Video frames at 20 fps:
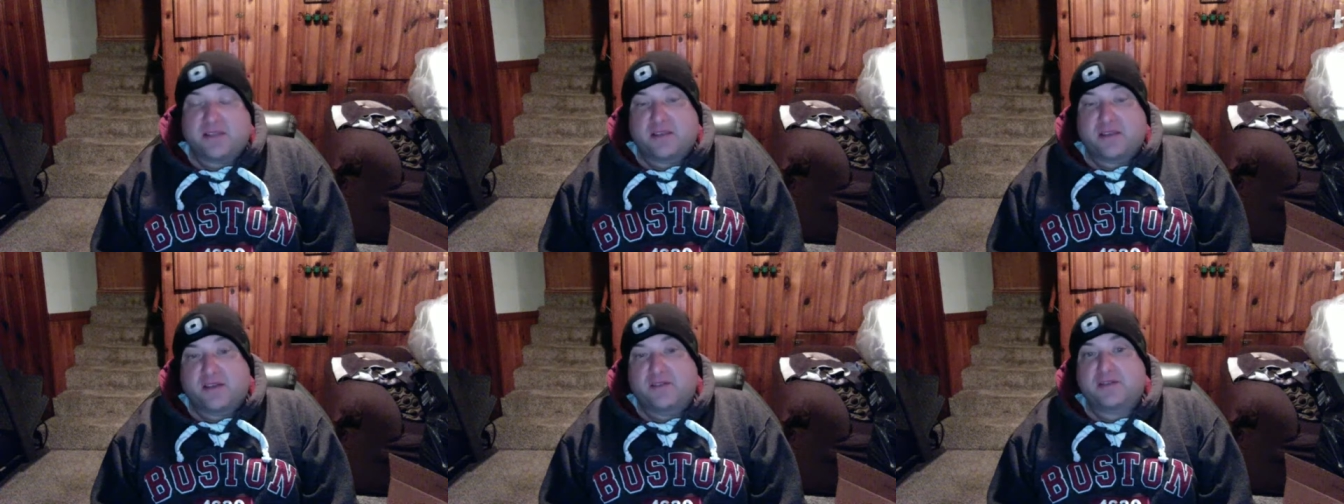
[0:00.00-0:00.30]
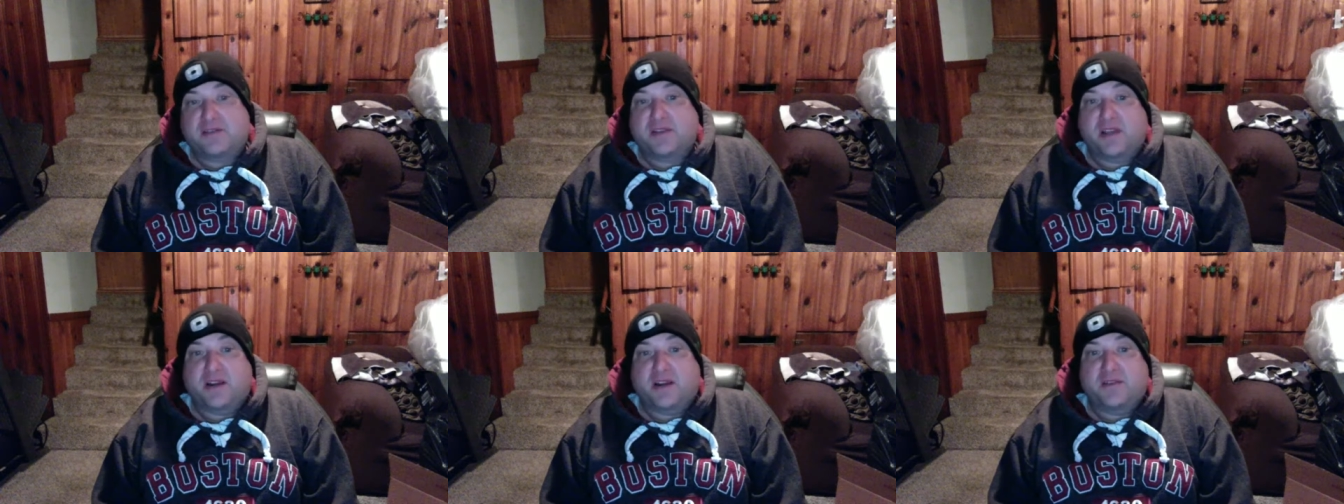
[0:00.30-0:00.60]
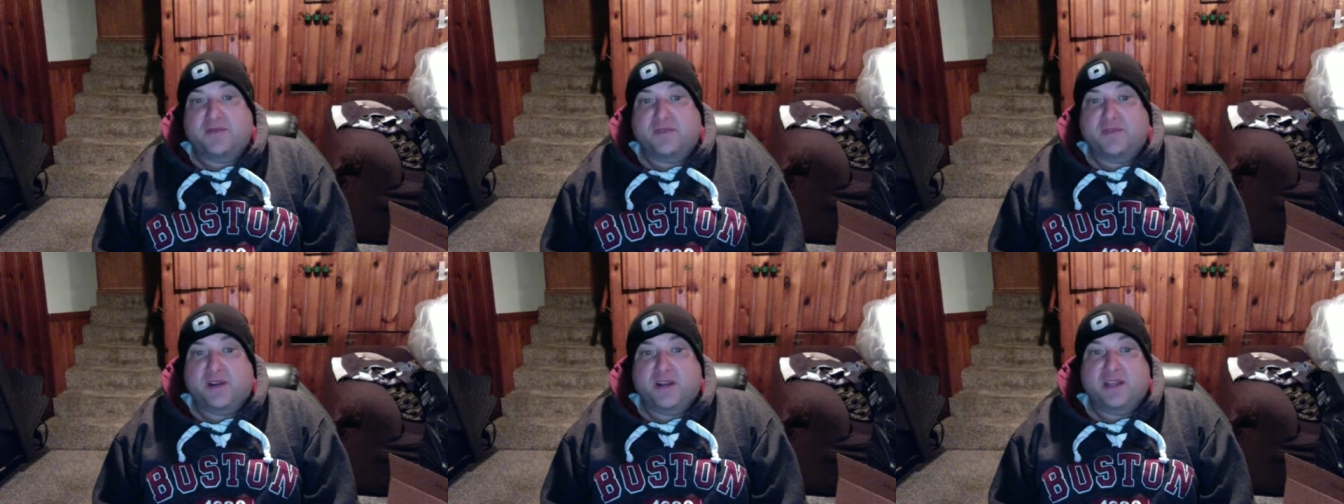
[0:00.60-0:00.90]
was kind
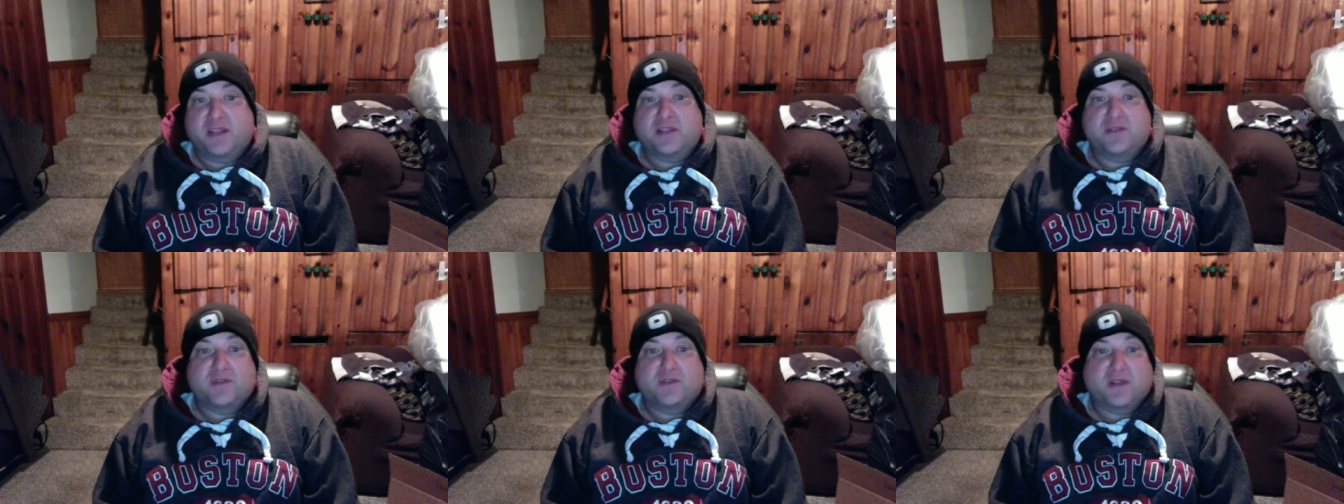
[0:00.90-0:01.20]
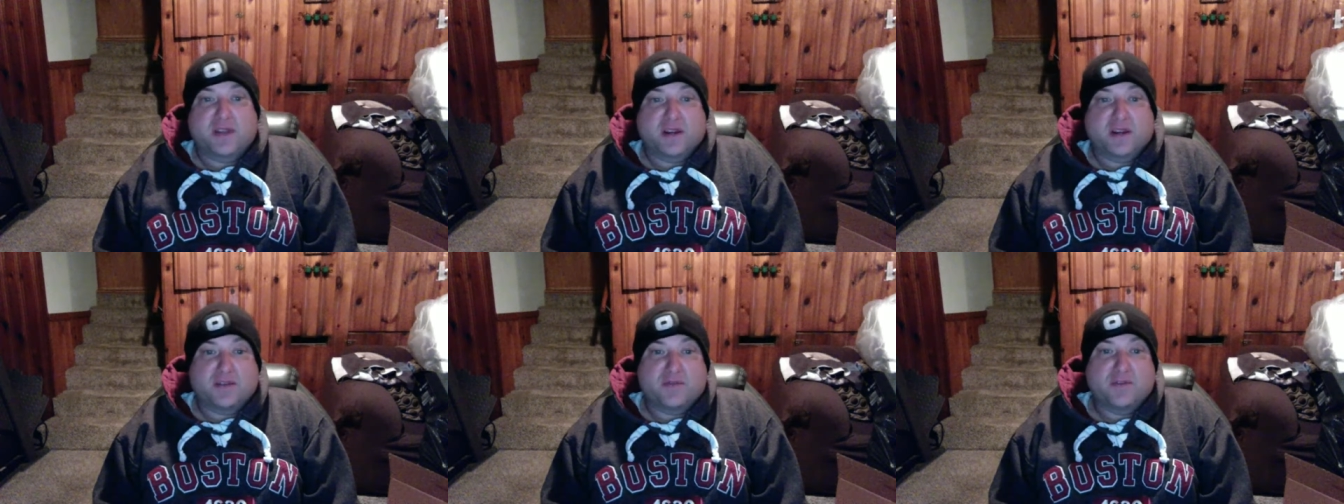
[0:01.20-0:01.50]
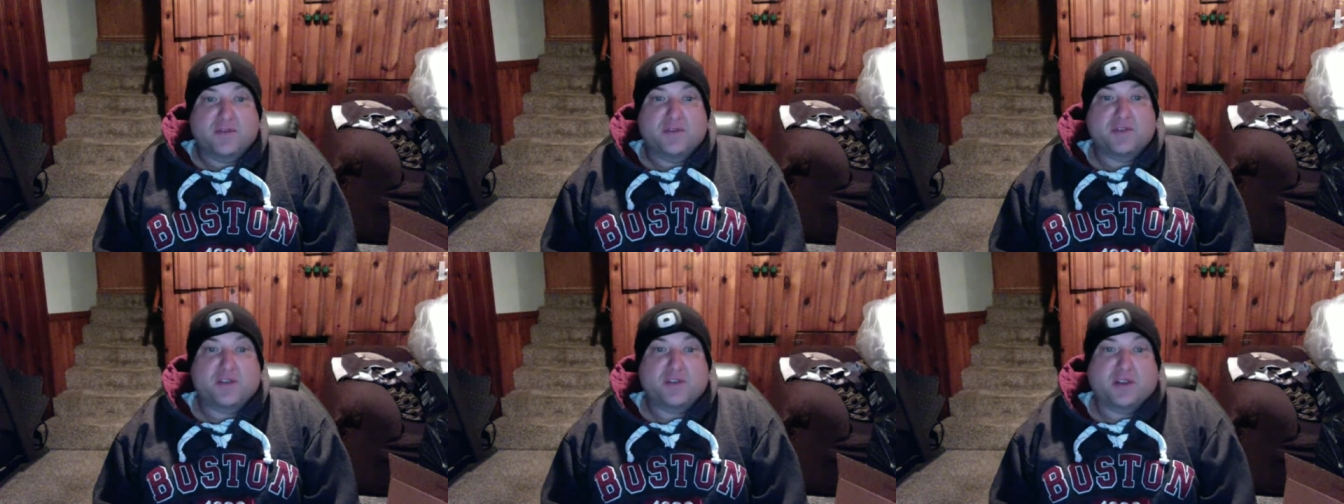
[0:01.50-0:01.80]
of funny too. I got a
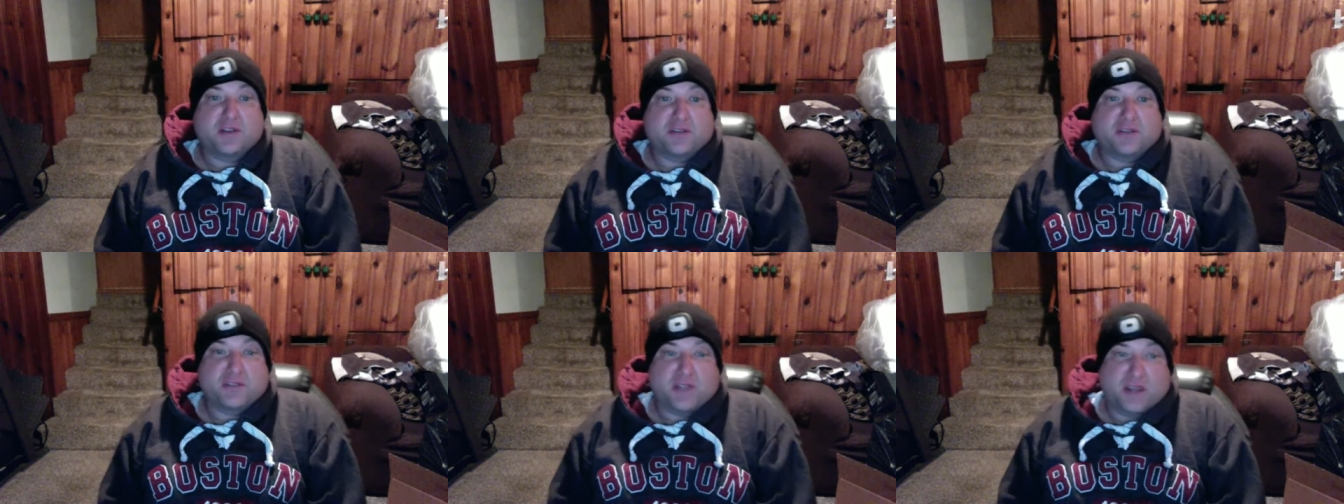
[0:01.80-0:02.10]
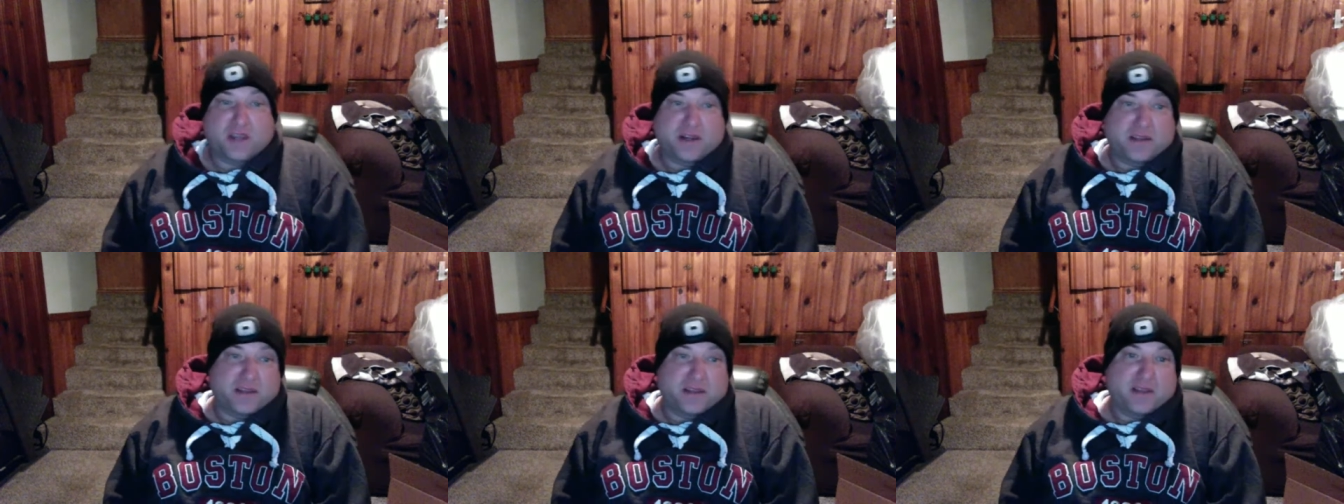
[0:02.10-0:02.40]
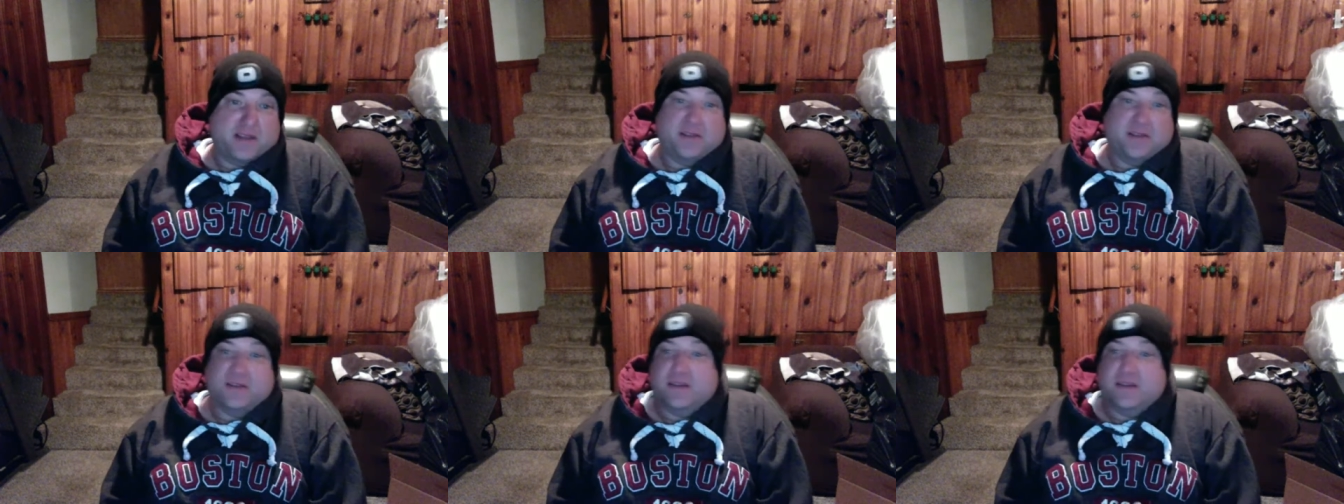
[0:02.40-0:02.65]
few chuckles out of that.